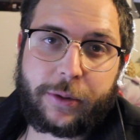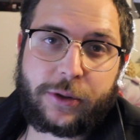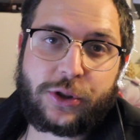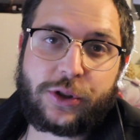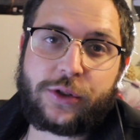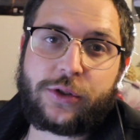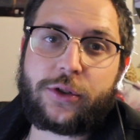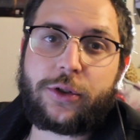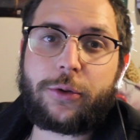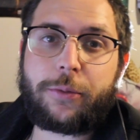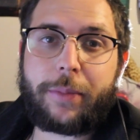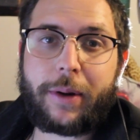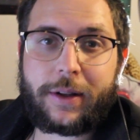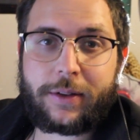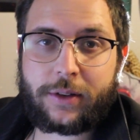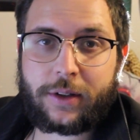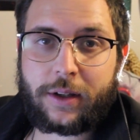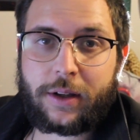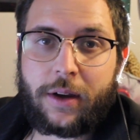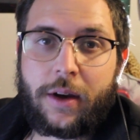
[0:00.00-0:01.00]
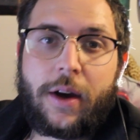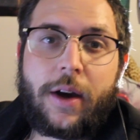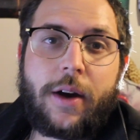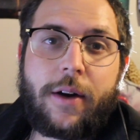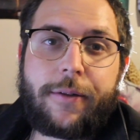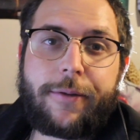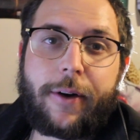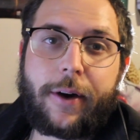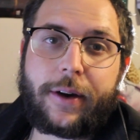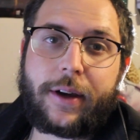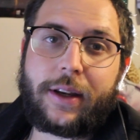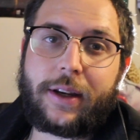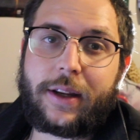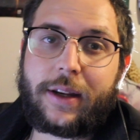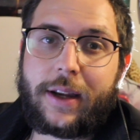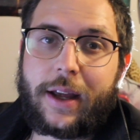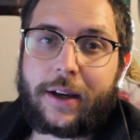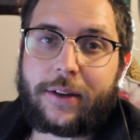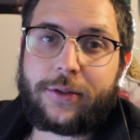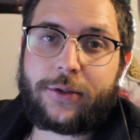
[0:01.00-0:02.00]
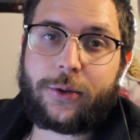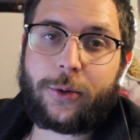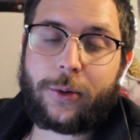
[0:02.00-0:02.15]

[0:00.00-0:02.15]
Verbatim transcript: but she's too busy fucking your next